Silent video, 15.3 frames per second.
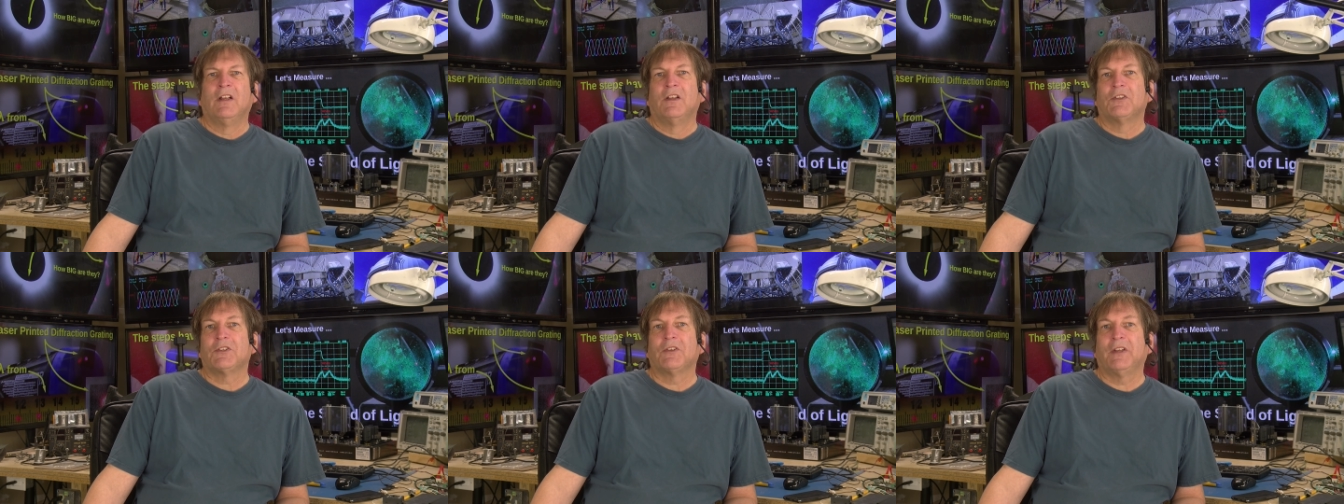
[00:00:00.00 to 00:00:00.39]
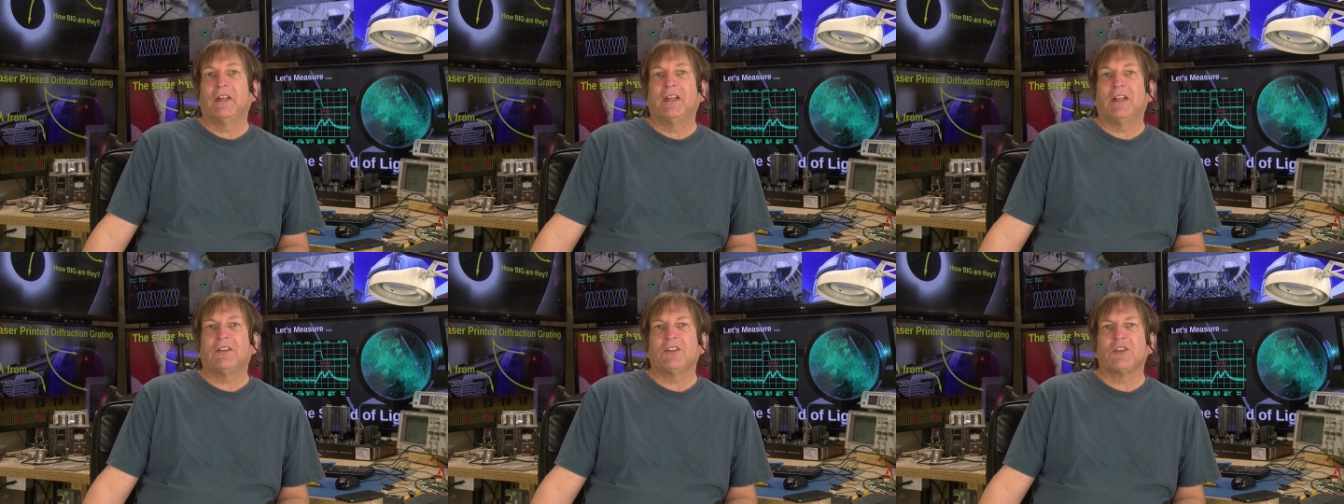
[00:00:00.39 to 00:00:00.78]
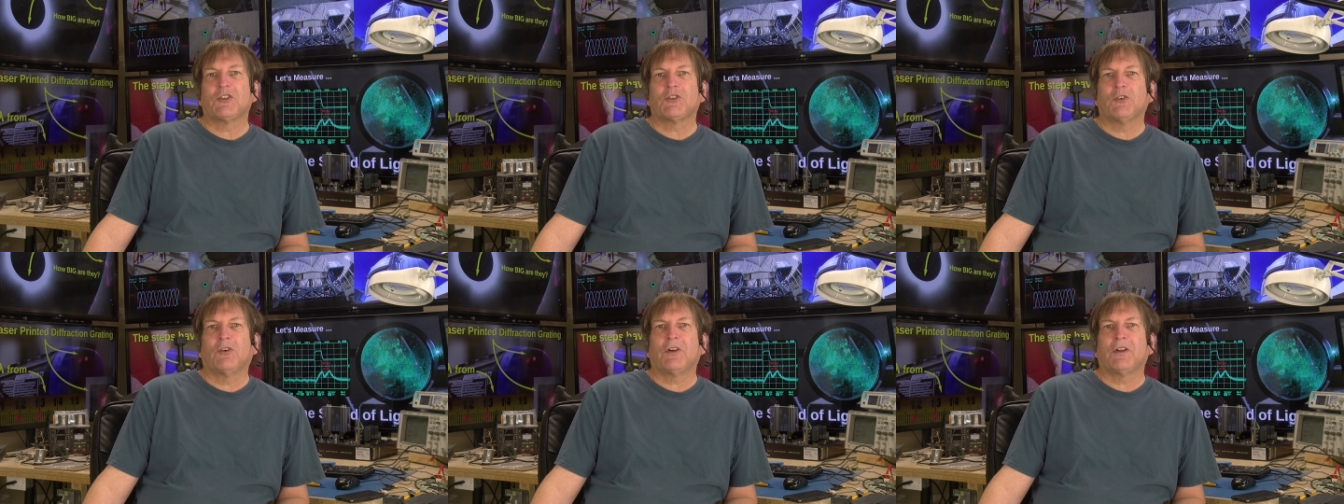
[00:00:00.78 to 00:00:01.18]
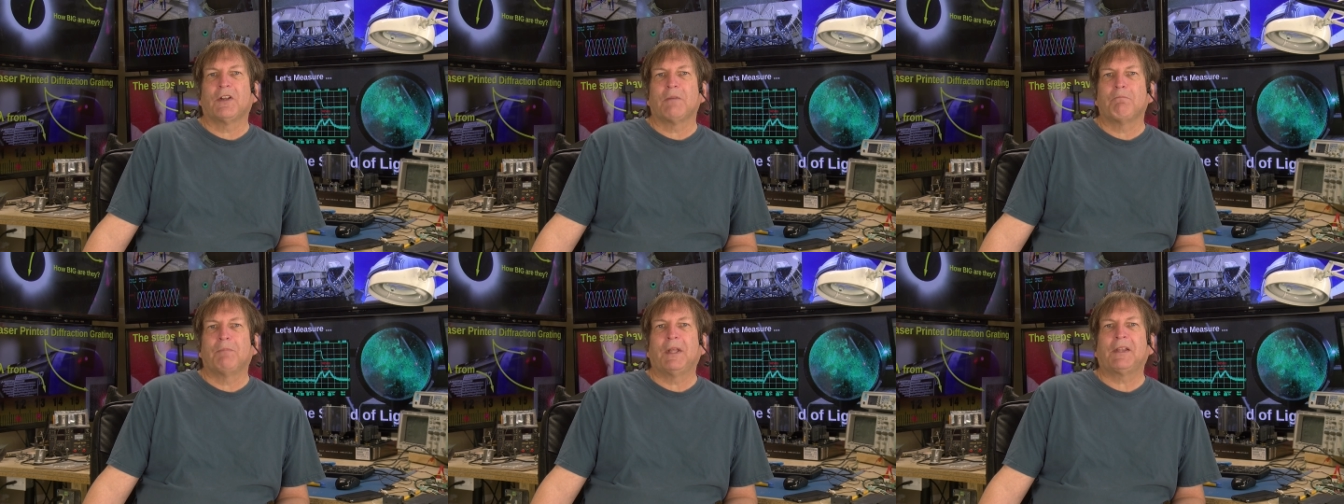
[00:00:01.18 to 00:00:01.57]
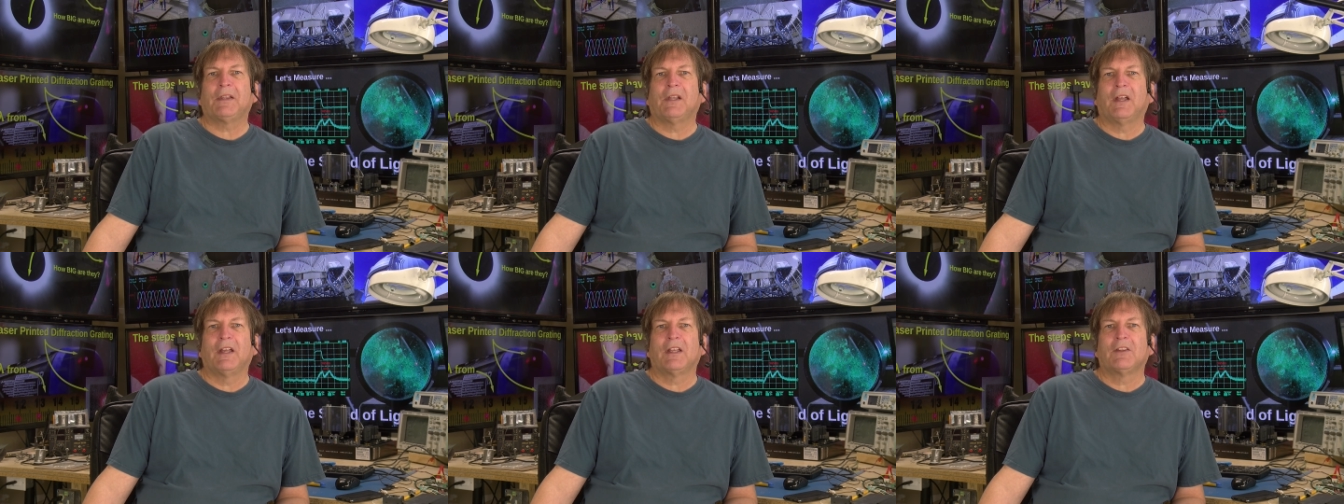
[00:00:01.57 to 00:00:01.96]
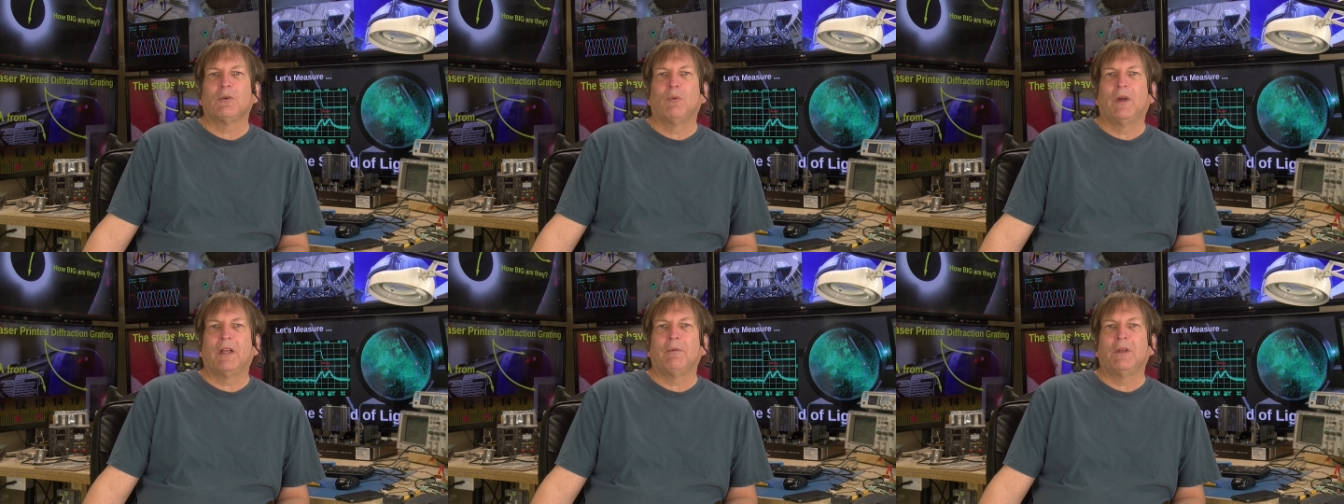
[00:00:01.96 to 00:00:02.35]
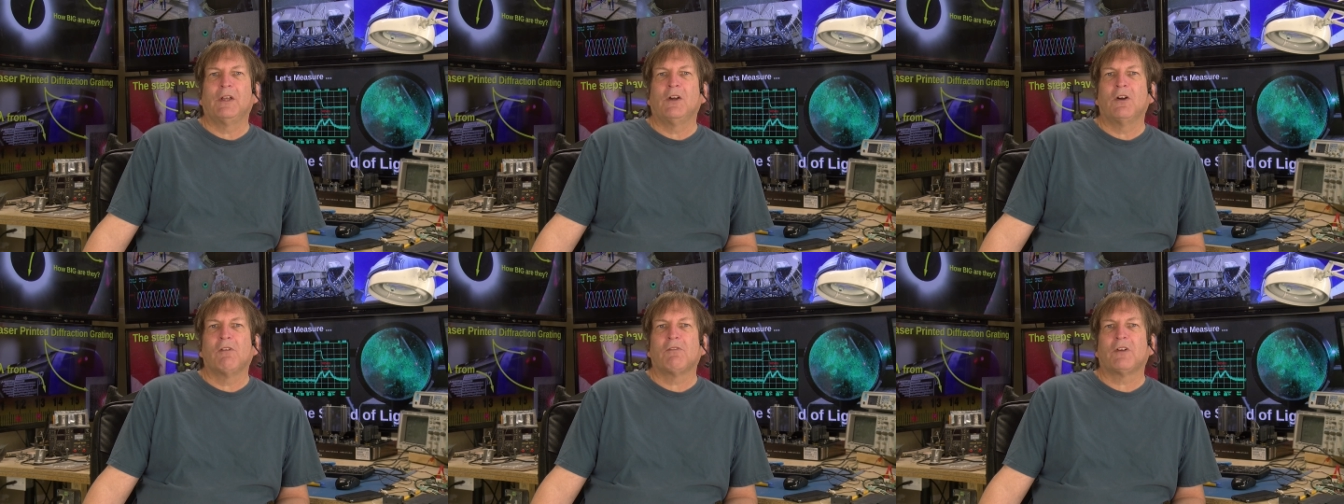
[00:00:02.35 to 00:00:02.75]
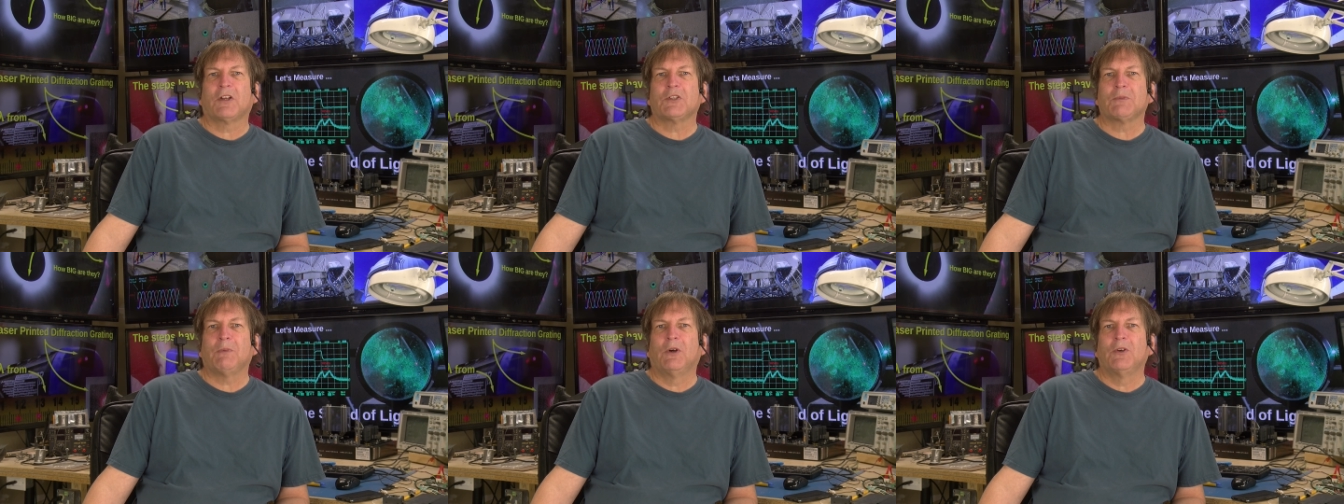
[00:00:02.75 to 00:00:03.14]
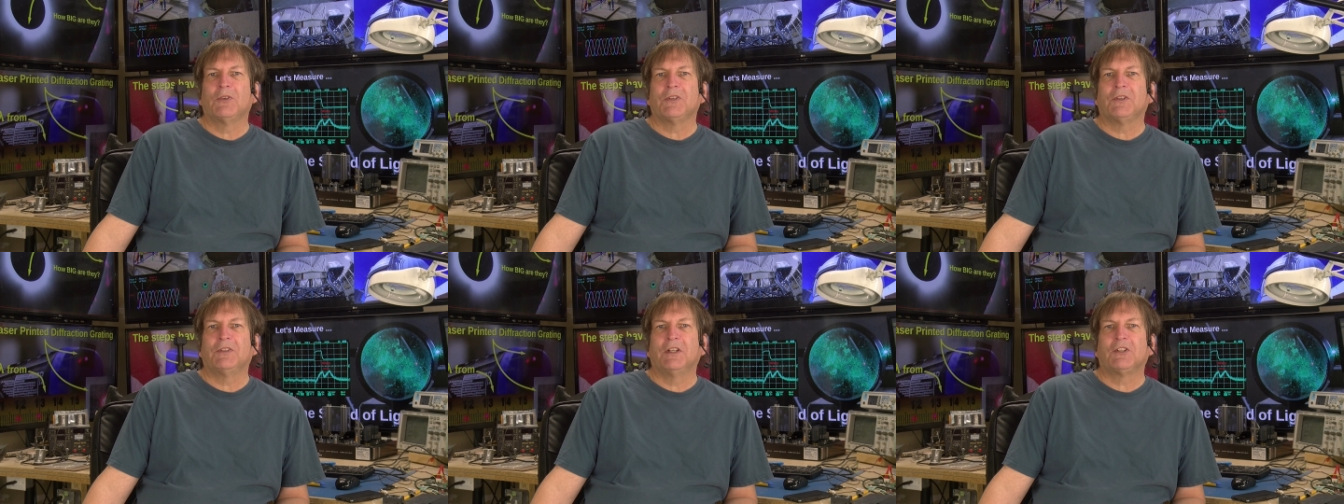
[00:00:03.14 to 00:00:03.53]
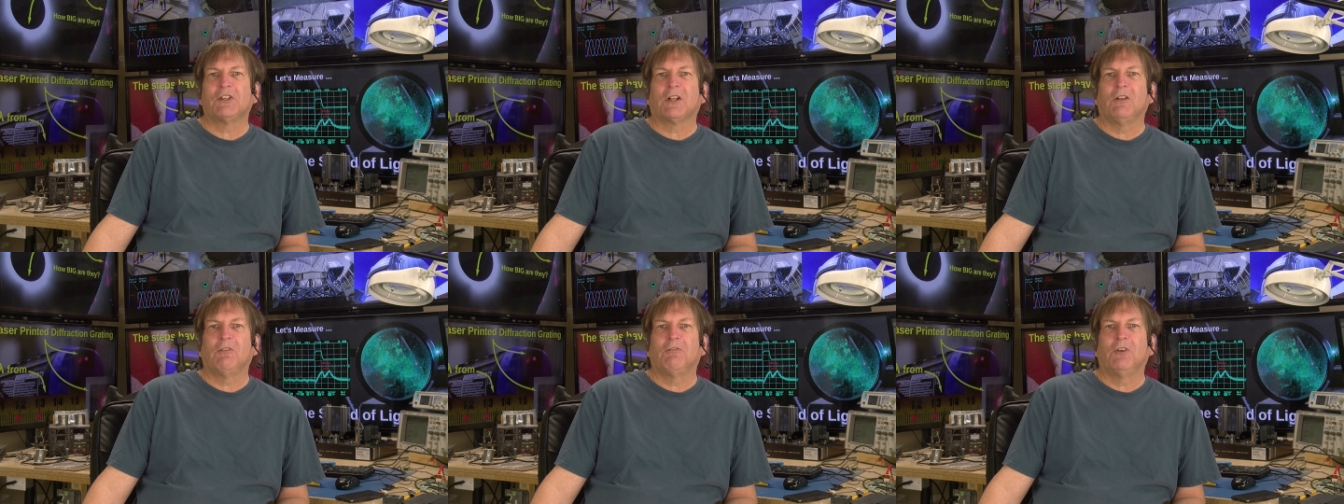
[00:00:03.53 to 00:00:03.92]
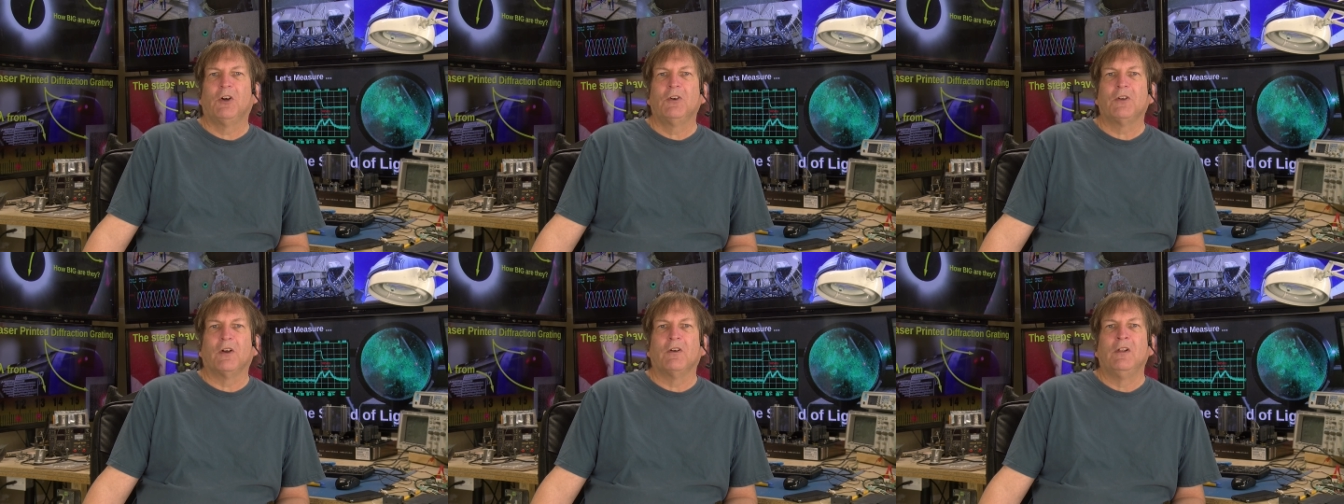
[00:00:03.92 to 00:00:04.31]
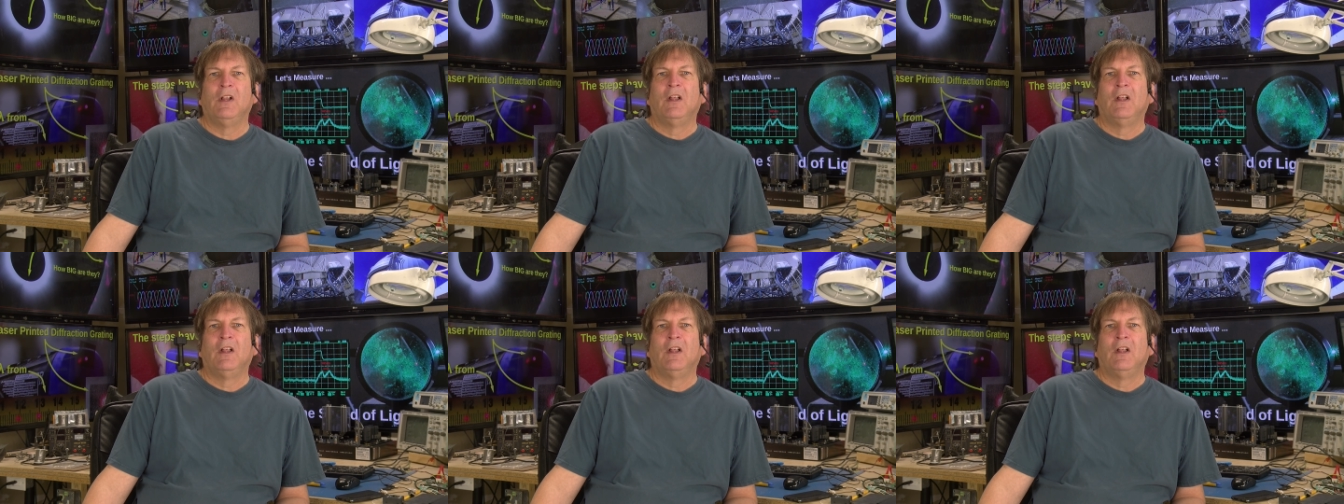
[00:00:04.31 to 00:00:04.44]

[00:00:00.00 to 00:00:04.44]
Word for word: so they get distorted a bit like the way we overexpose a digital photo.